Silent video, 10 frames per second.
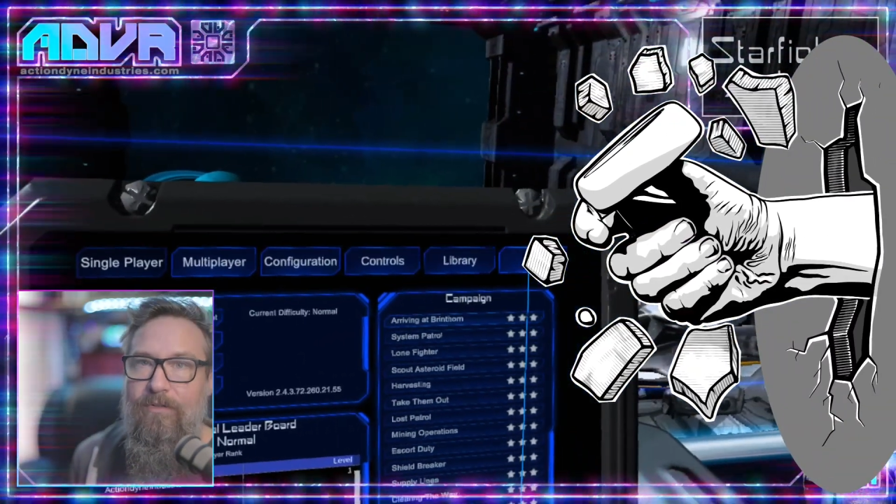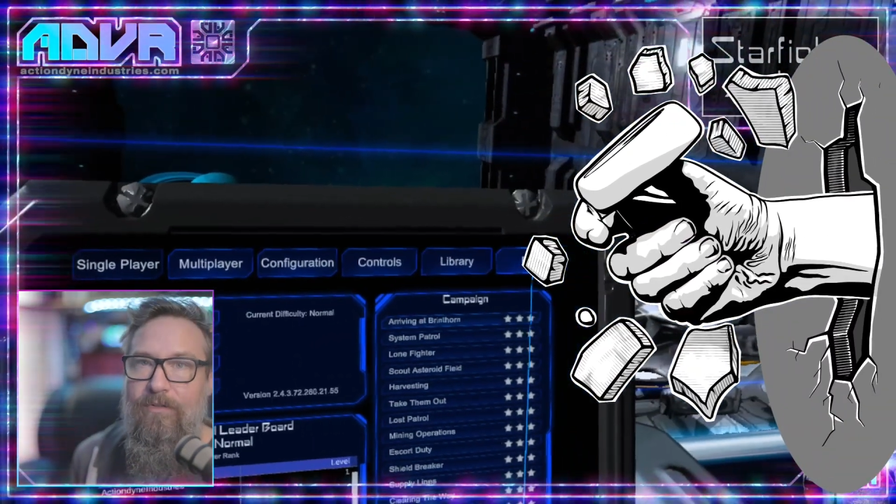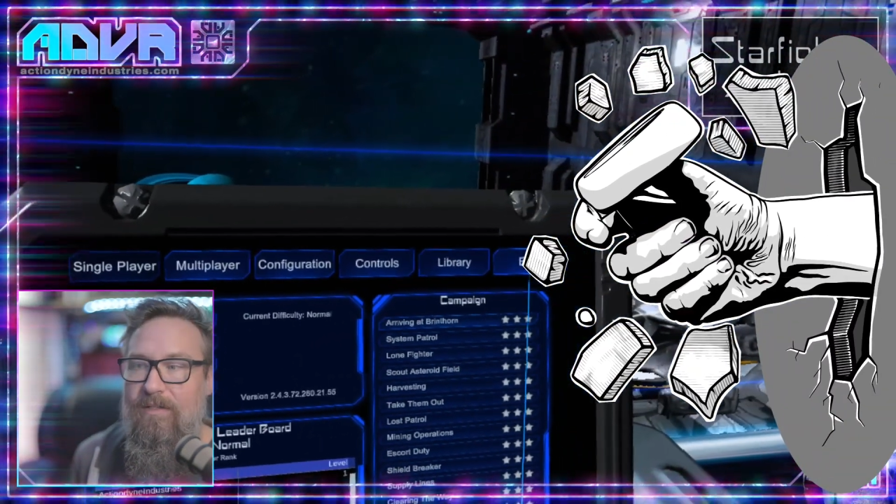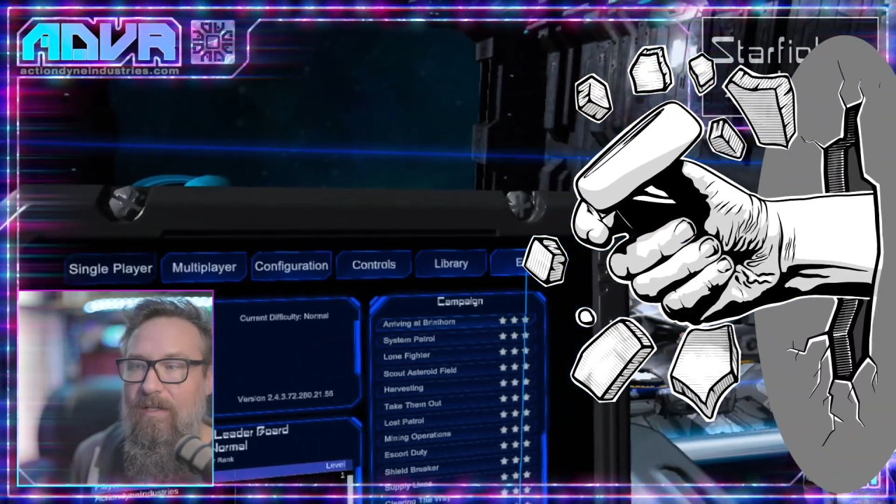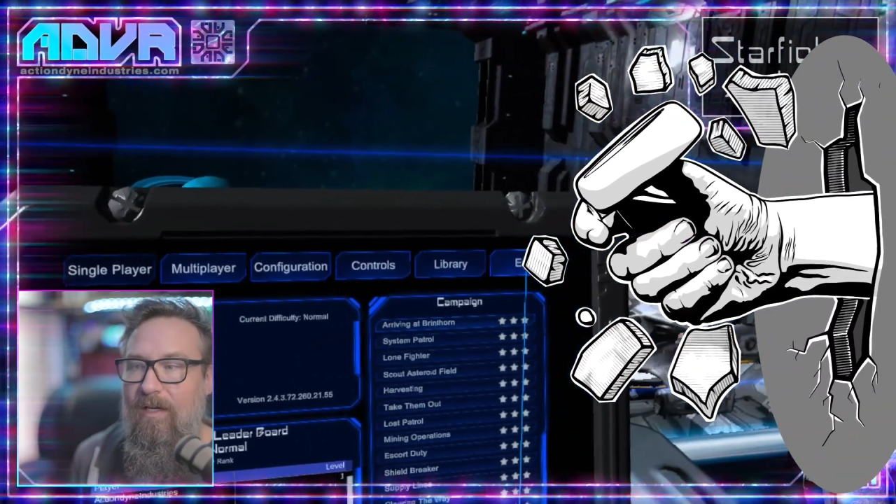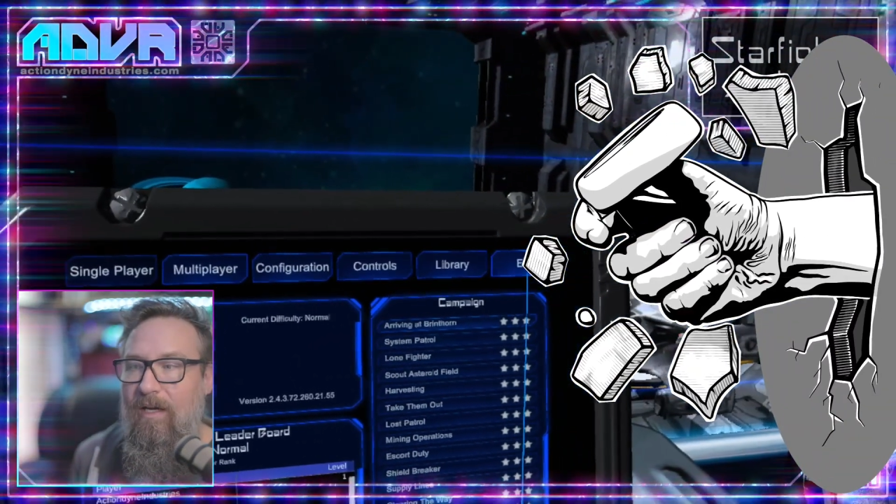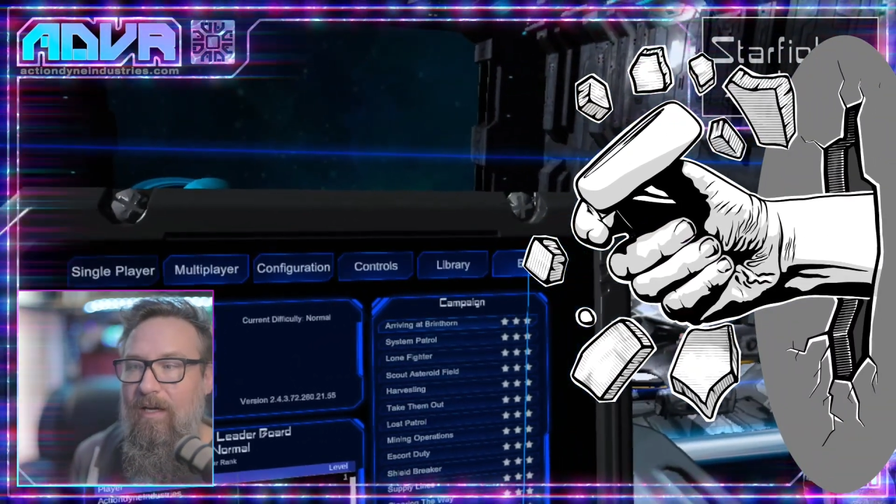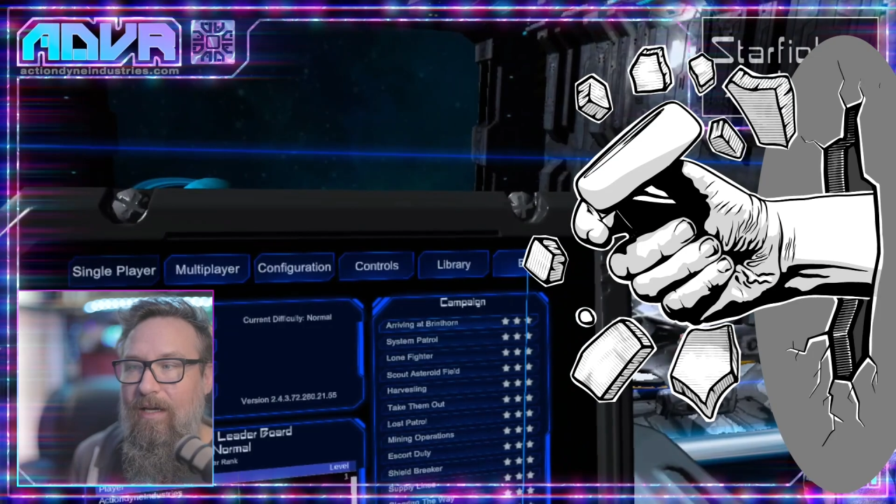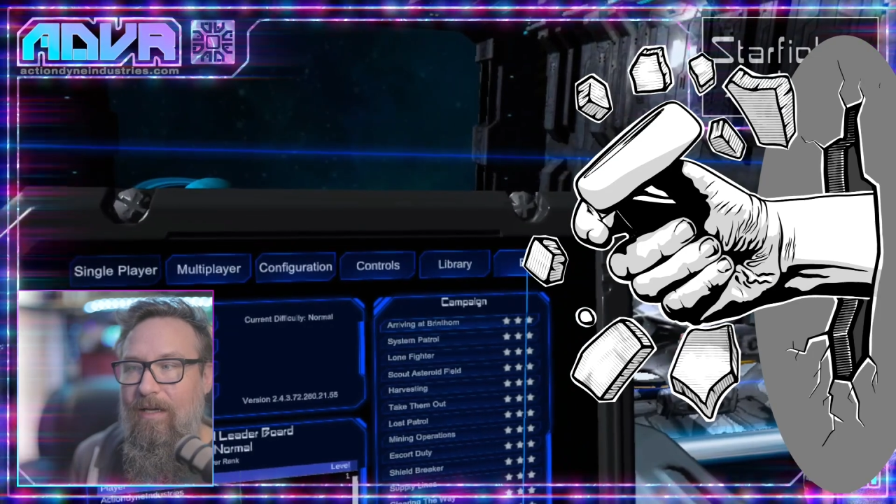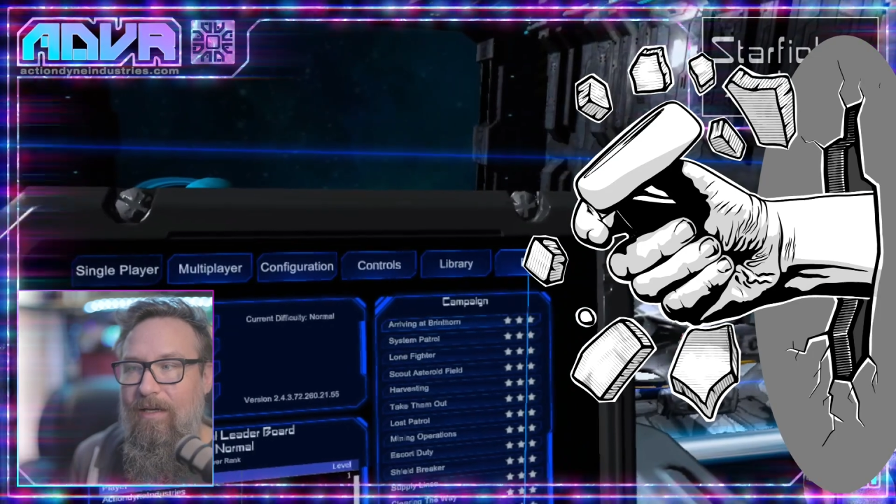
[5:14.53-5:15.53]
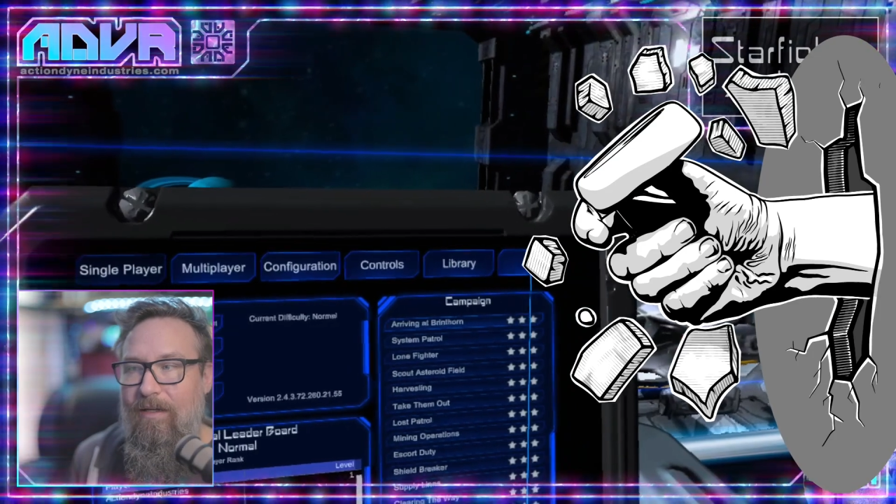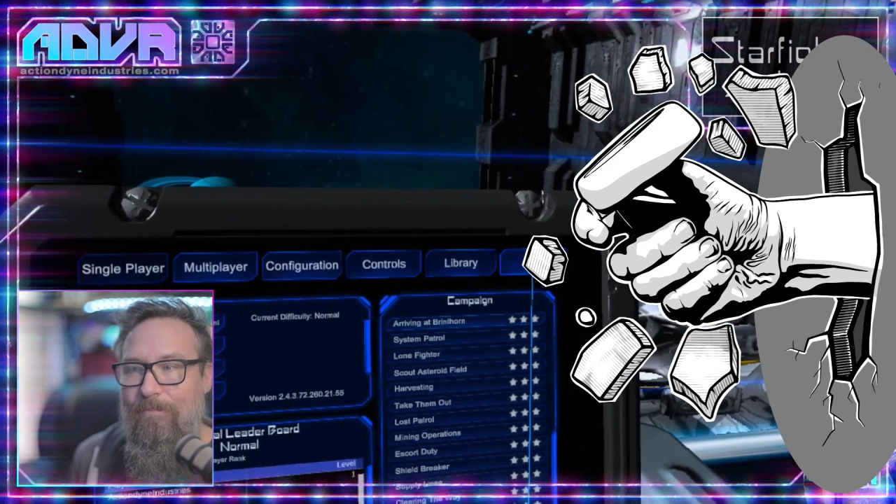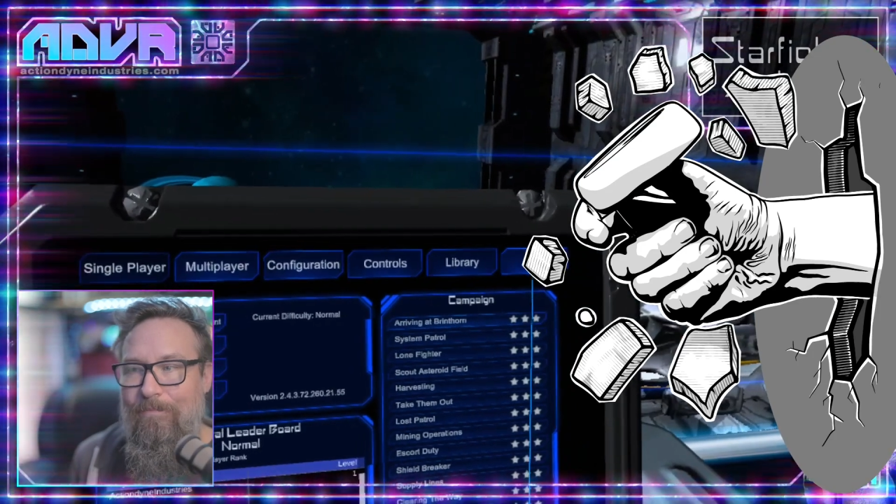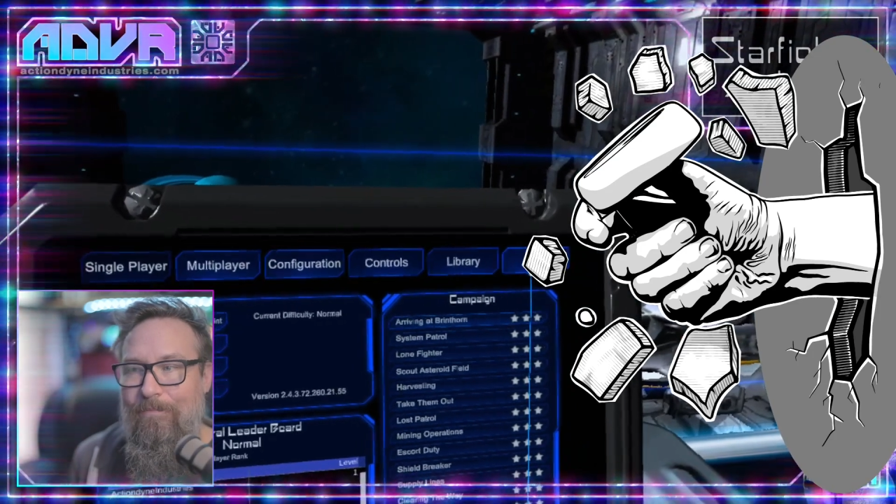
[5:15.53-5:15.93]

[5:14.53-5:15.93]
risk? I